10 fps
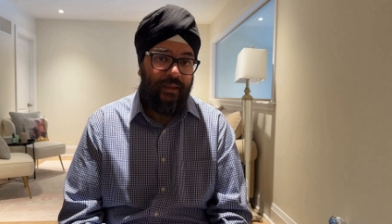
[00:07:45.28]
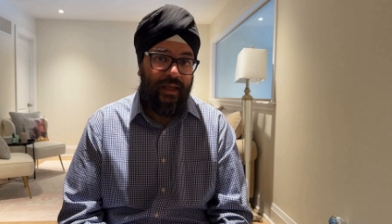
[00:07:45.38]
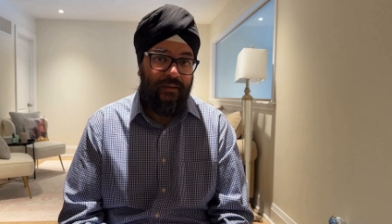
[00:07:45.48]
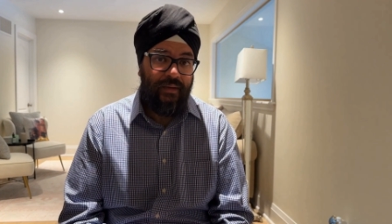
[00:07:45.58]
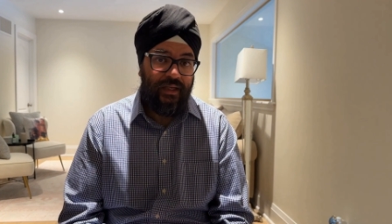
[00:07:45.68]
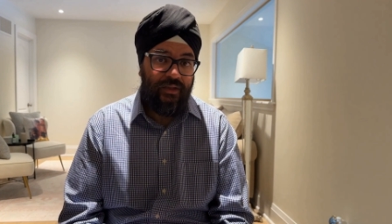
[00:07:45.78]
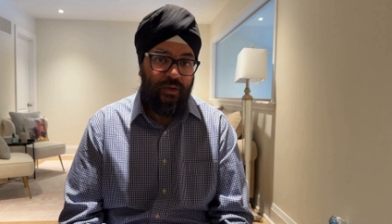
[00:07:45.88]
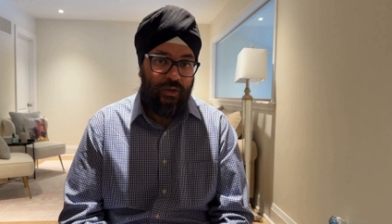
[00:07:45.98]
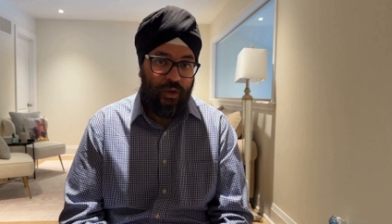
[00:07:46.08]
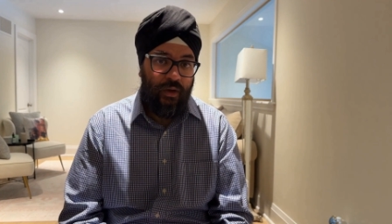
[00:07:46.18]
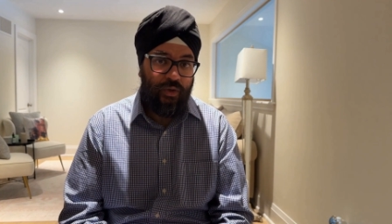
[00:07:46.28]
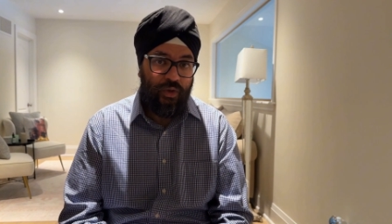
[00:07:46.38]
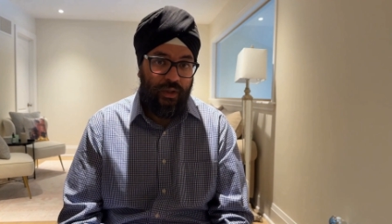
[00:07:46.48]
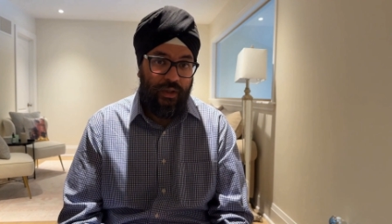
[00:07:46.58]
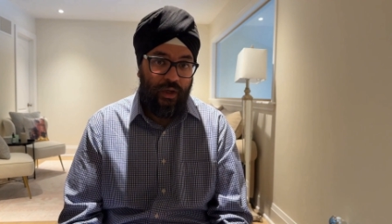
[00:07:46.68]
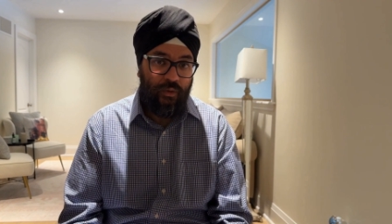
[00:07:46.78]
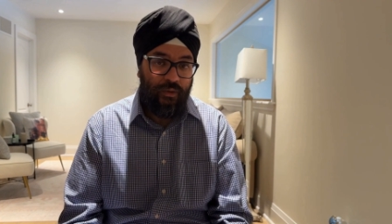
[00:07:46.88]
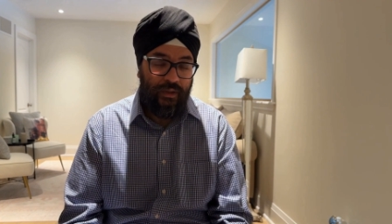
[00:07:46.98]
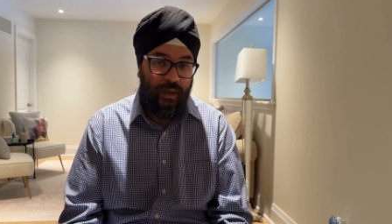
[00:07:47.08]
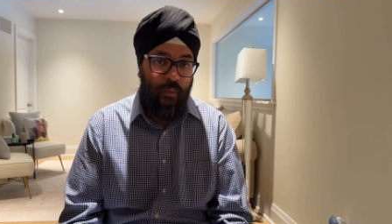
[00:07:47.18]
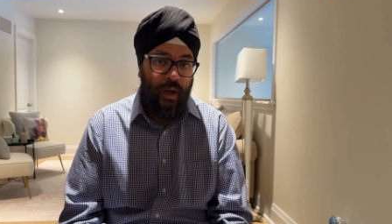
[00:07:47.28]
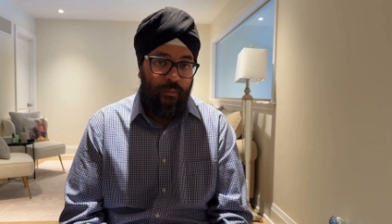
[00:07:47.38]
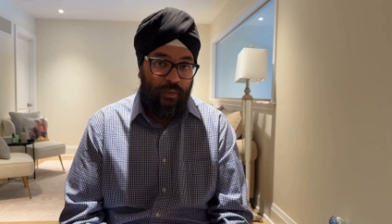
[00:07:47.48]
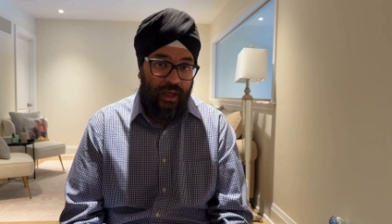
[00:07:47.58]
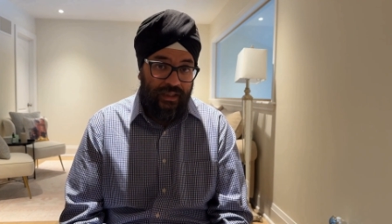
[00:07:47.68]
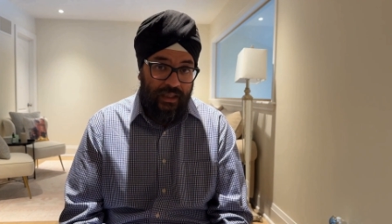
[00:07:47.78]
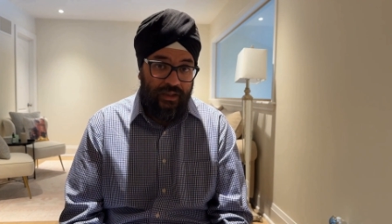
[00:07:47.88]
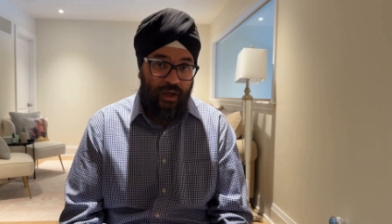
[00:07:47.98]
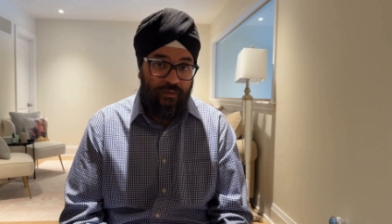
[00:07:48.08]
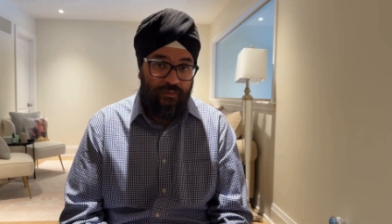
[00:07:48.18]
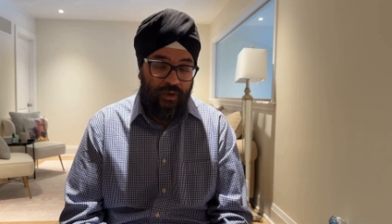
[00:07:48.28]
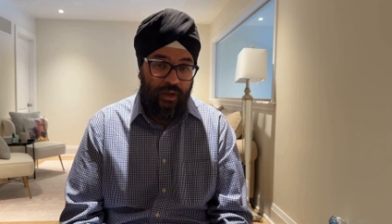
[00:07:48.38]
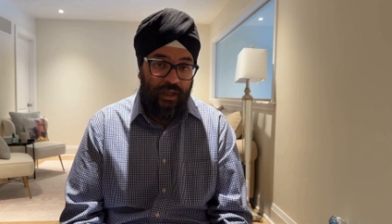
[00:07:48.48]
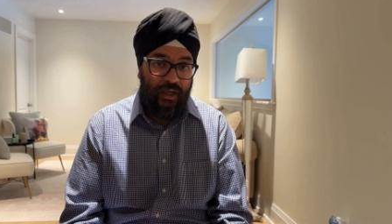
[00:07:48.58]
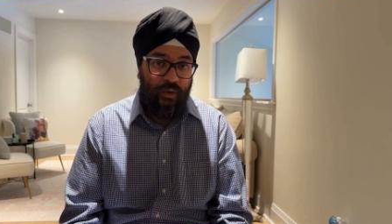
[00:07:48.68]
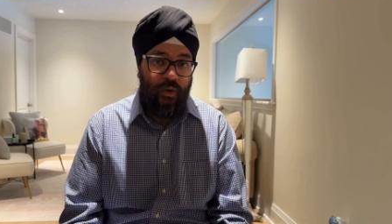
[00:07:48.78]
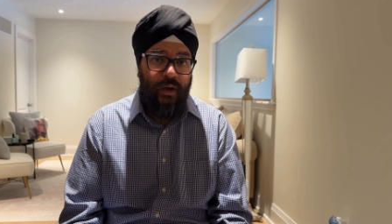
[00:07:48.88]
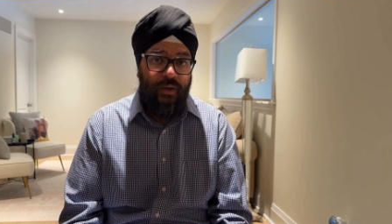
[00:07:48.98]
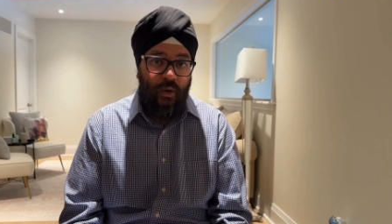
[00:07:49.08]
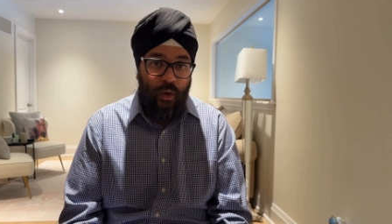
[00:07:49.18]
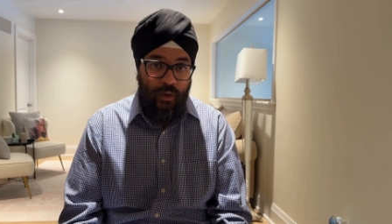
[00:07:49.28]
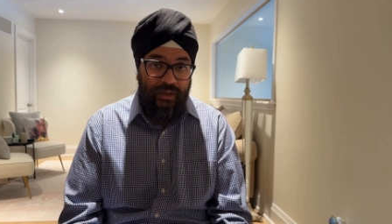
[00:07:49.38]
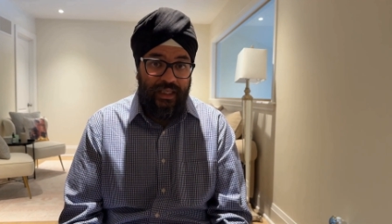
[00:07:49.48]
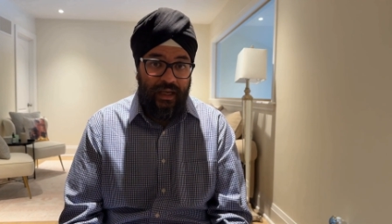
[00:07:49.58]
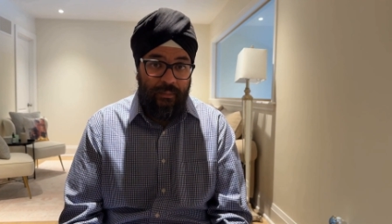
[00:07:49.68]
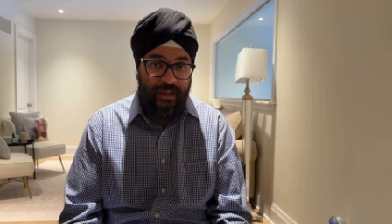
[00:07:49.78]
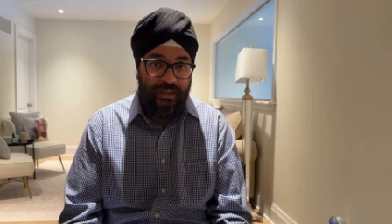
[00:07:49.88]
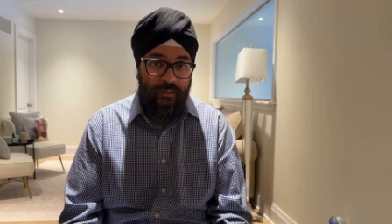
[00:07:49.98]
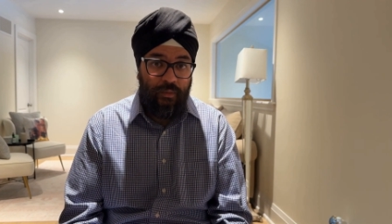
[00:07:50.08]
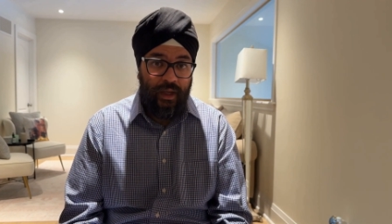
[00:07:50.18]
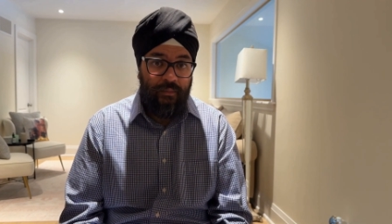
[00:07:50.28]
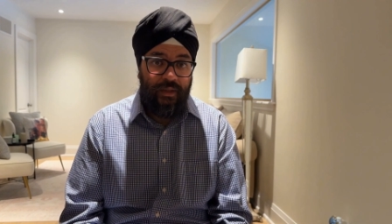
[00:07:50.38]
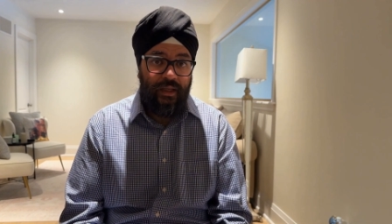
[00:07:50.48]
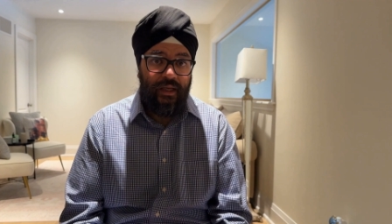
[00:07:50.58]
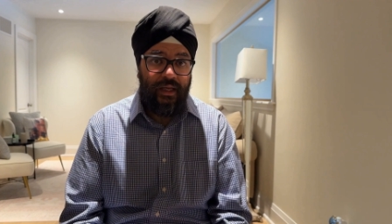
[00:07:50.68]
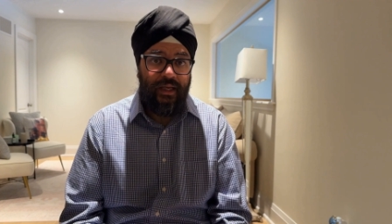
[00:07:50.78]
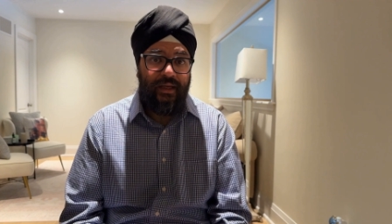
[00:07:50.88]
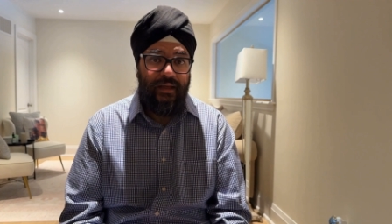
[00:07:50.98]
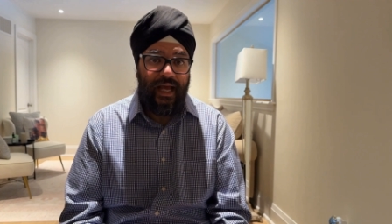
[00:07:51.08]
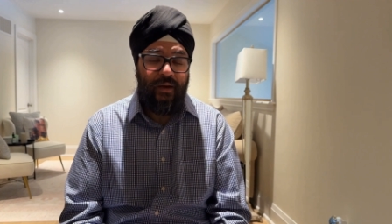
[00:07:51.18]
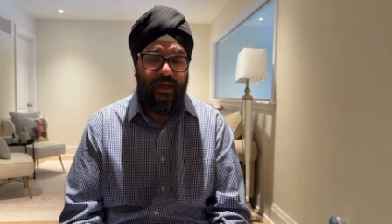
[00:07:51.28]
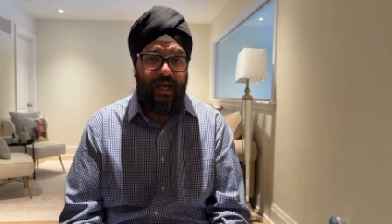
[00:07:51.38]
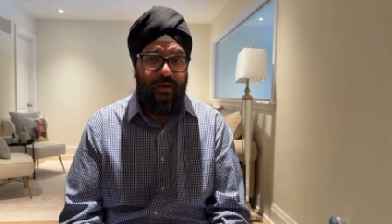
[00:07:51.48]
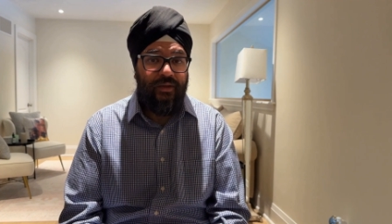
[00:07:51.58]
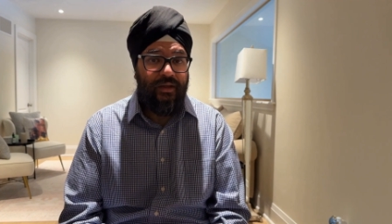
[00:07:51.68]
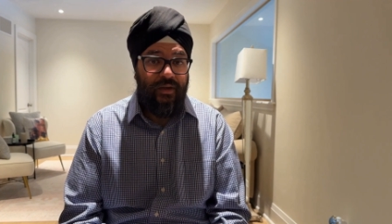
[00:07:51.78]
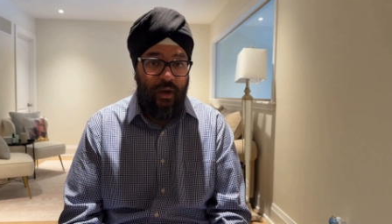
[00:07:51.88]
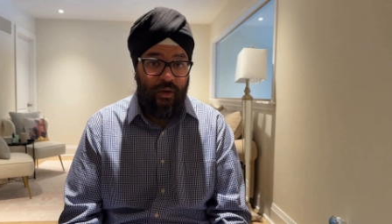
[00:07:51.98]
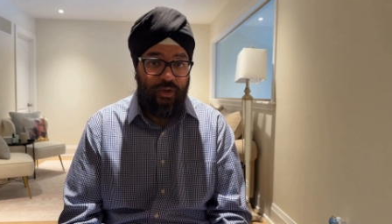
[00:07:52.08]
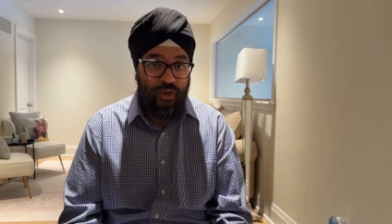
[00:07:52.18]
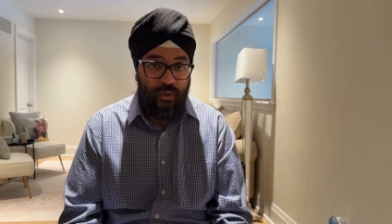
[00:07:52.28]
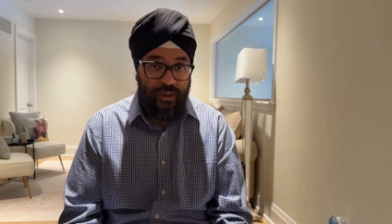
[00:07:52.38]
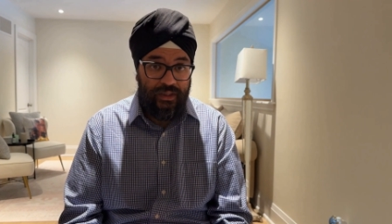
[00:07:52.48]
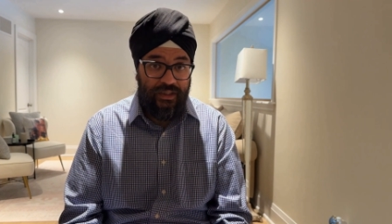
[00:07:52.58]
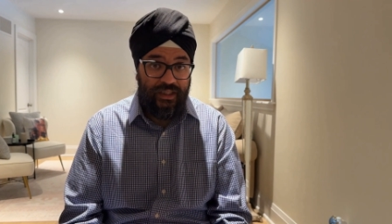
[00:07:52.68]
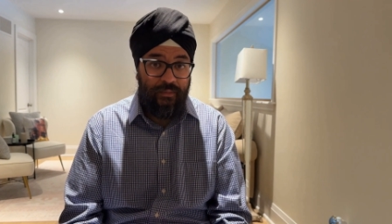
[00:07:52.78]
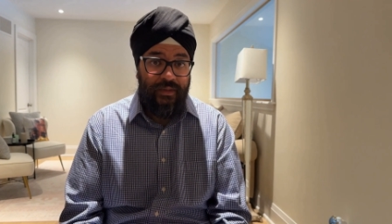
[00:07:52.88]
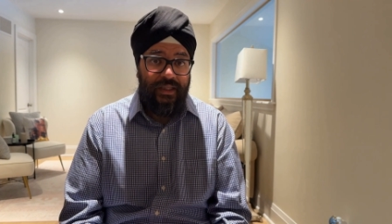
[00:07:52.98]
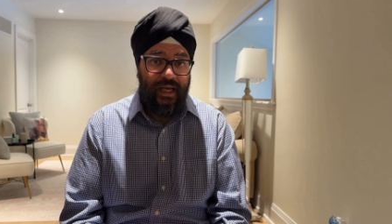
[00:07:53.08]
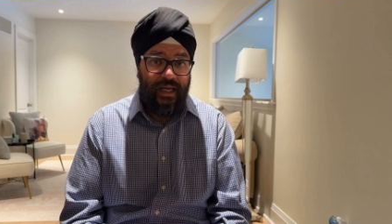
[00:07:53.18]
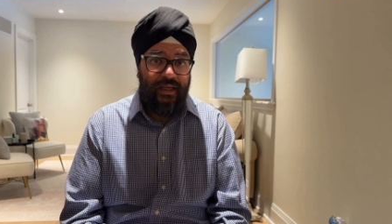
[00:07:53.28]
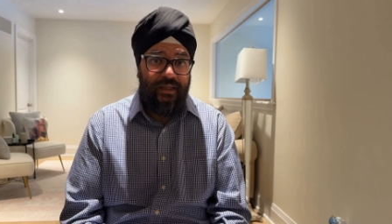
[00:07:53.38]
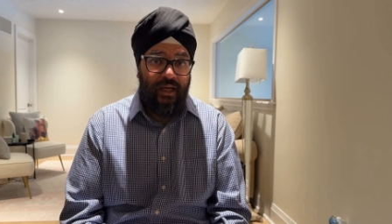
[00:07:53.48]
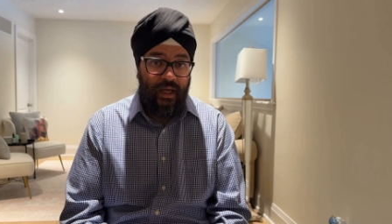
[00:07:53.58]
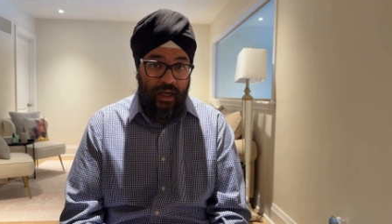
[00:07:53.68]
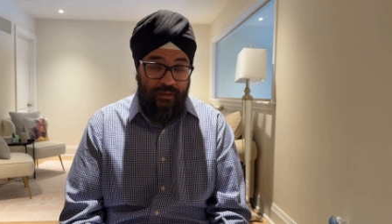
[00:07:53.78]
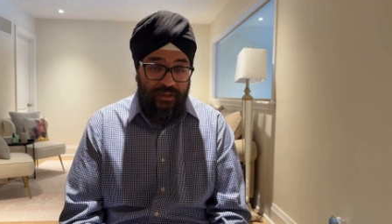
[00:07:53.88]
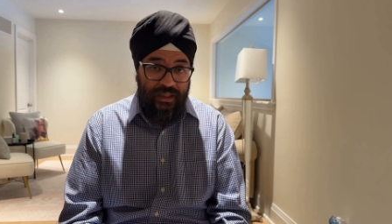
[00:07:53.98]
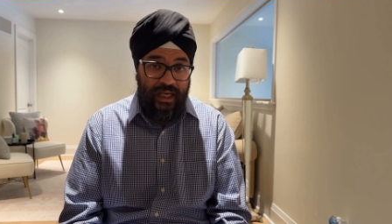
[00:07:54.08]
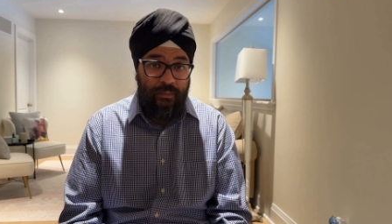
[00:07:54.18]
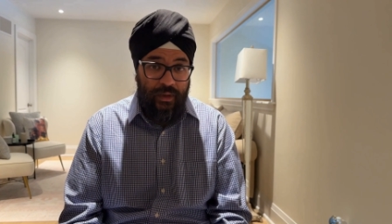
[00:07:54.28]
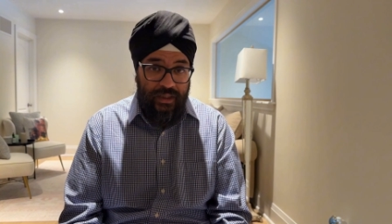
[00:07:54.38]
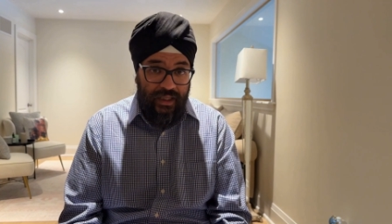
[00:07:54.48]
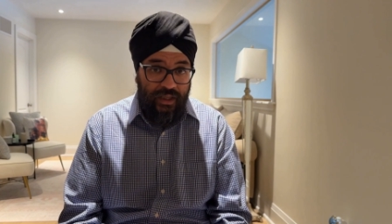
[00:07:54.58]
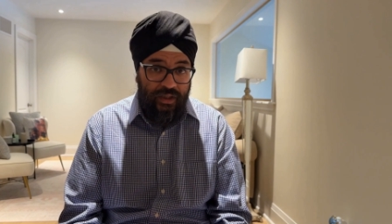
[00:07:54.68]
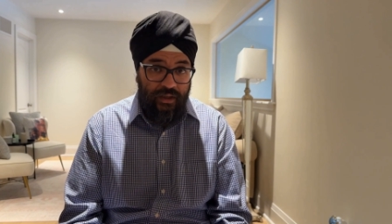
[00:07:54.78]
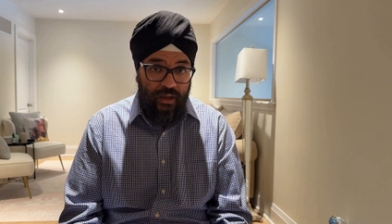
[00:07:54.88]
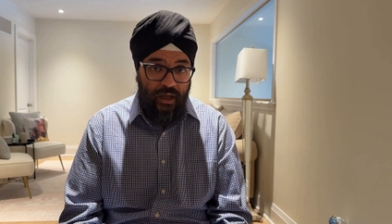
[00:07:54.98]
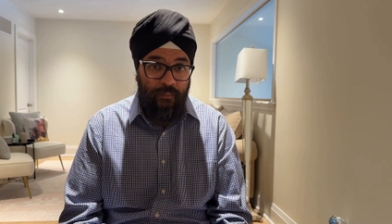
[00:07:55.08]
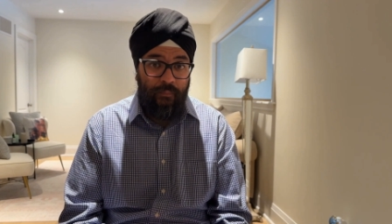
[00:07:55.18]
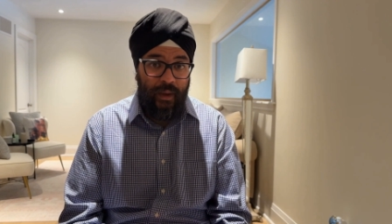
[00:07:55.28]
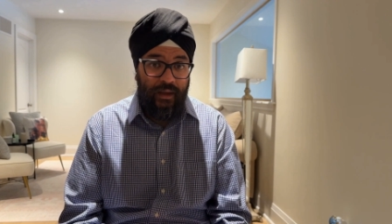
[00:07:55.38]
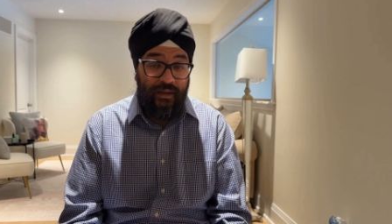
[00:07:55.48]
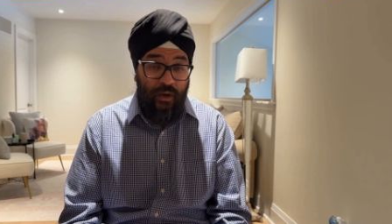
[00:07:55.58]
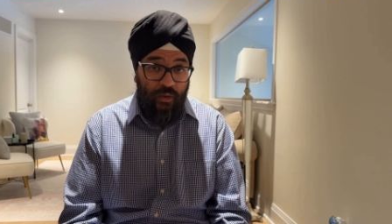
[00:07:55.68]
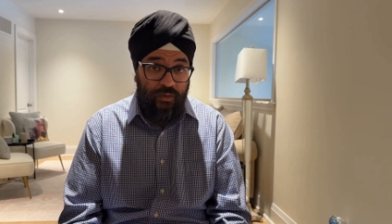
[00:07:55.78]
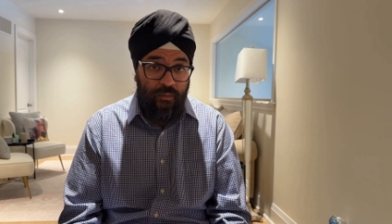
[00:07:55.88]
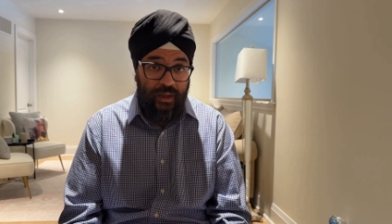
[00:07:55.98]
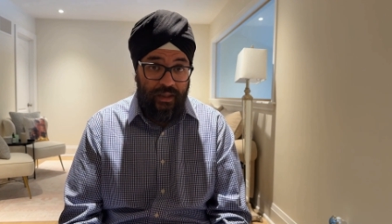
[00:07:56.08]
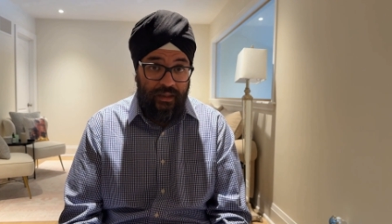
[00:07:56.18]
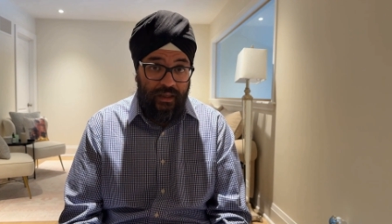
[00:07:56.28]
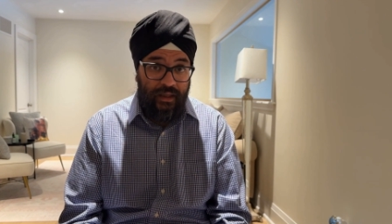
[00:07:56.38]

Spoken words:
Investors should note that while prices are falling across all segments in Brampton, townhouses are showing some signs of stabilization month over month.